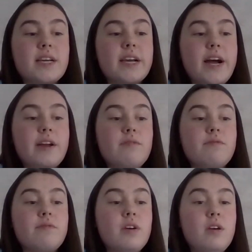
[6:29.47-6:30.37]
it kind of
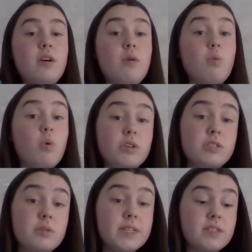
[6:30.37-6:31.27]
was
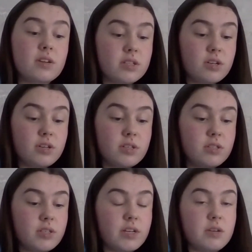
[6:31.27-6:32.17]
to be stuck in the
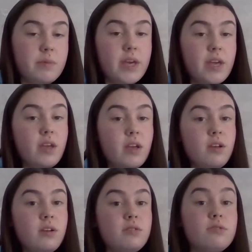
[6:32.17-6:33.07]
house and to be
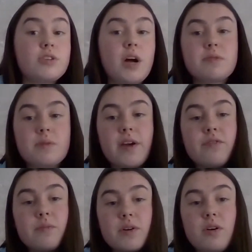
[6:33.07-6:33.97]
trapped away
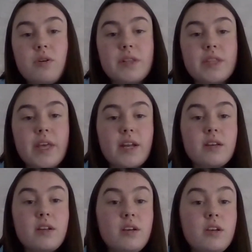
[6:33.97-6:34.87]
from it all. But
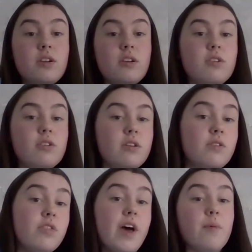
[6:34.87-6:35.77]
then
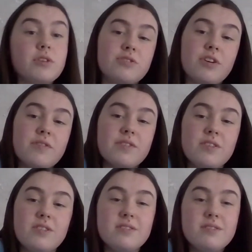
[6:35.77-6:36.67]
once you're out of it
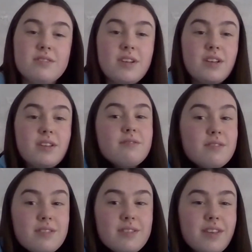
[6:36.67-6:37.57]
all,
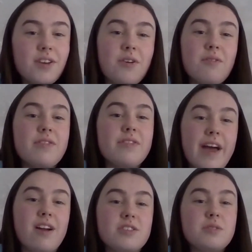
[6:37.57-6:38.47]
you know,
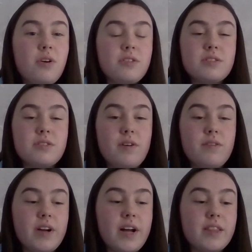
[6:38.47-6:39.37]
there's the positive of
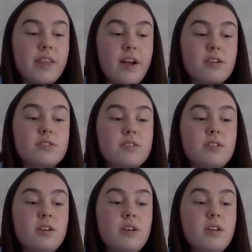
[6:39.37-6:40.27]
it, and there's
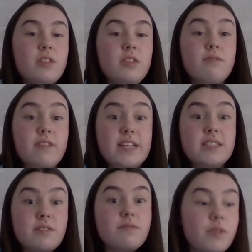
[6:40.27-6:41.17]
the
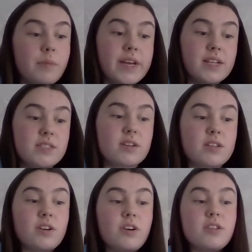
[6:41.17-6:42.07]
reason for being stuck
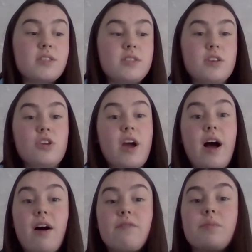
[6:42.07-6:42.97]
in the house, that you
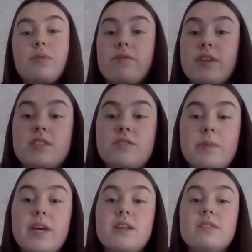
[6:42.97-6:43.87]
have the privilege of
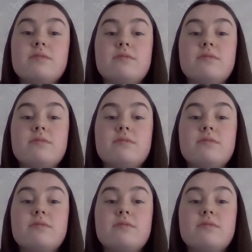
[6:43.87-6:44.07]
being